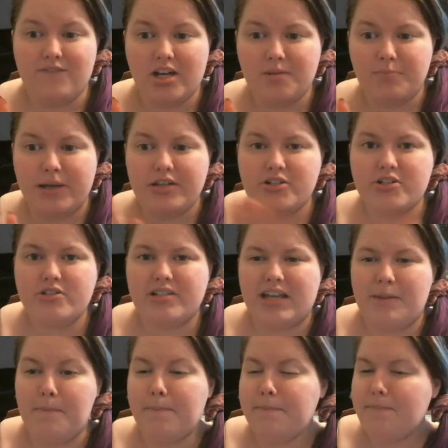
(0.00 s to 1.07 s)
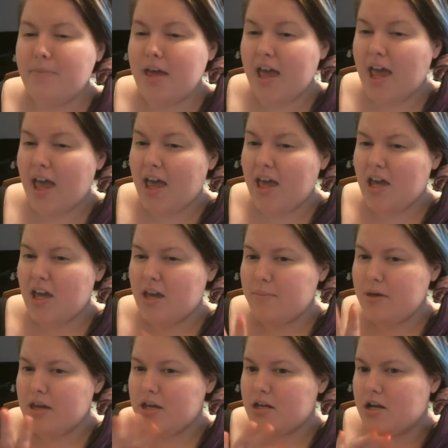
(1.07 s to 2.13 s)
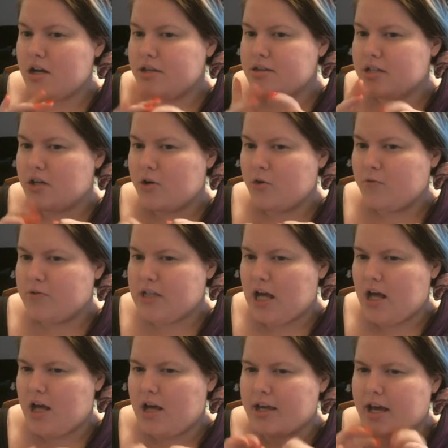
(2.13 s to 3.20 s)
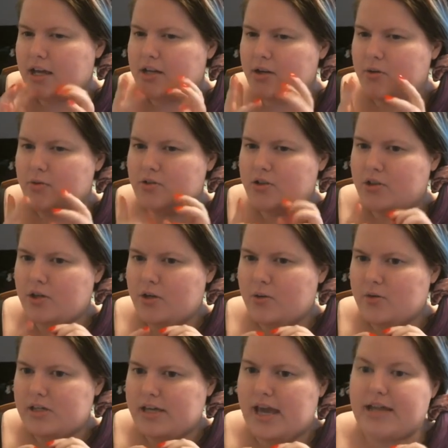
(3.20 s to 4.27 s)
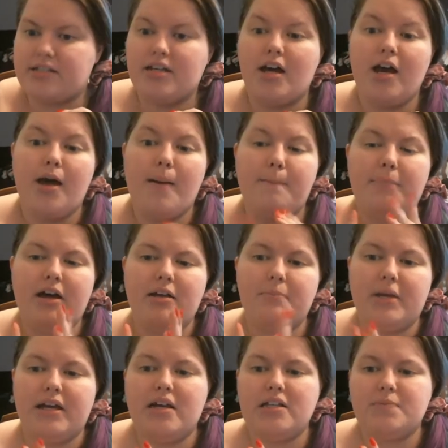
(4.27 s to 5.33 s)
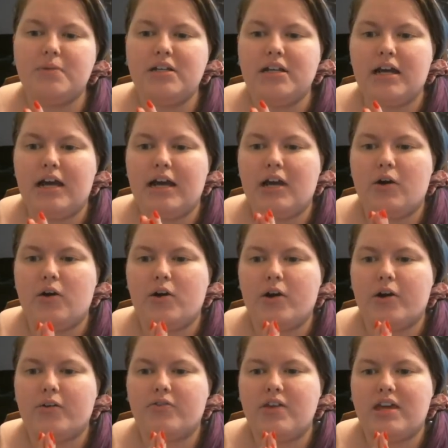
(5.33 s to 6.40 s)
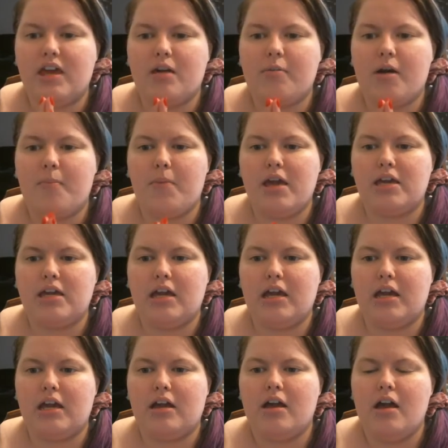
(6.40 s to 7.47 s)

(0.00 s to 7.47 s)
pictures and maybe an on-the-go vlog. I don't know yet. But my husband and I are thinking about making,